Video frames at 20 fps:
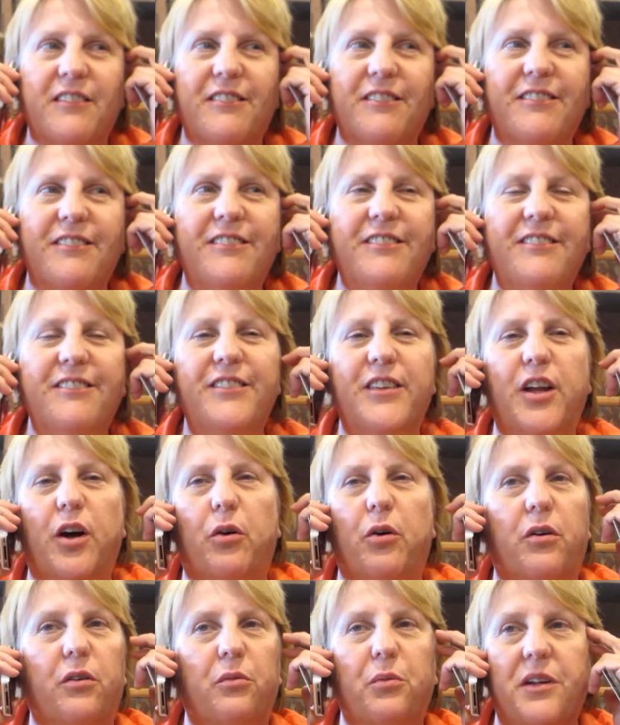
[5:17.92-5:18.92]
No, no,
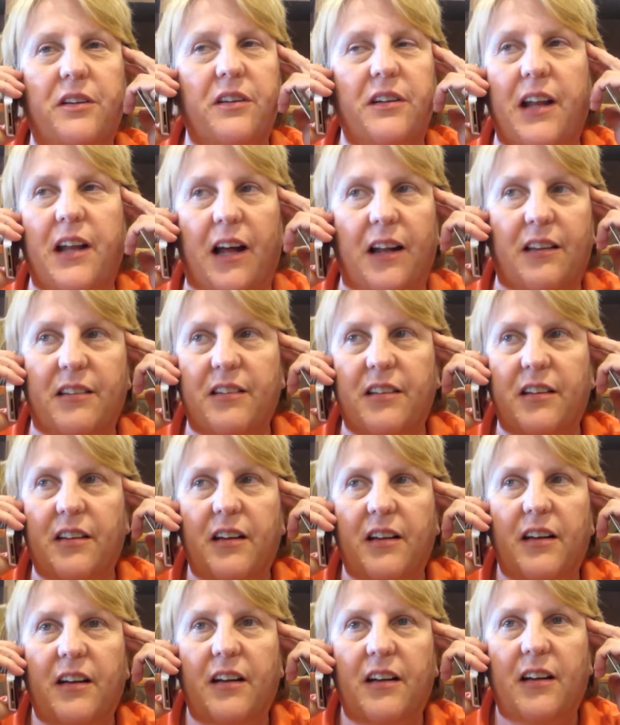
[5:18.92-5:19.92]
no. No, we did not. Tell her
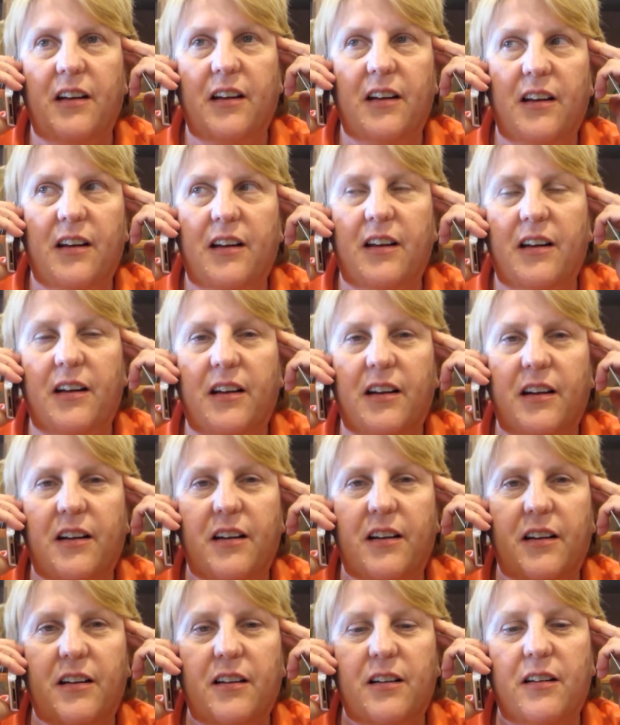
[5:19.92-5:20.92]
to click the
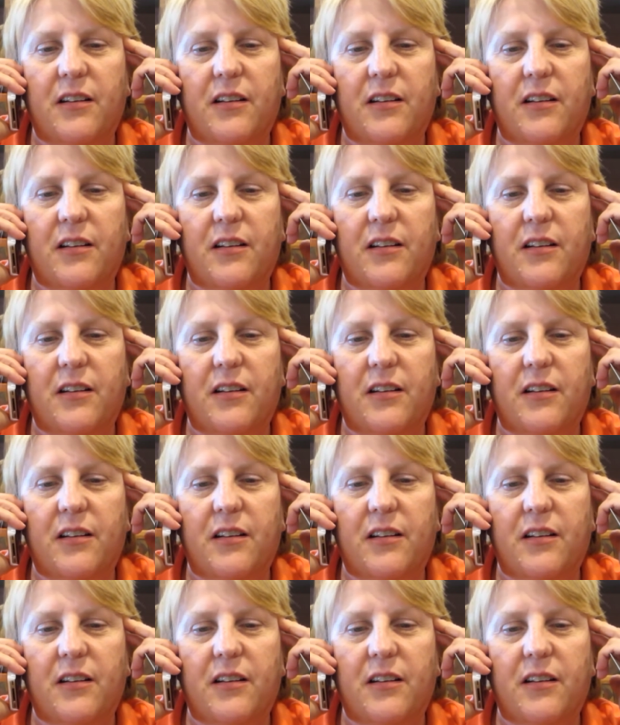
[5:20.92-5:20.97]
text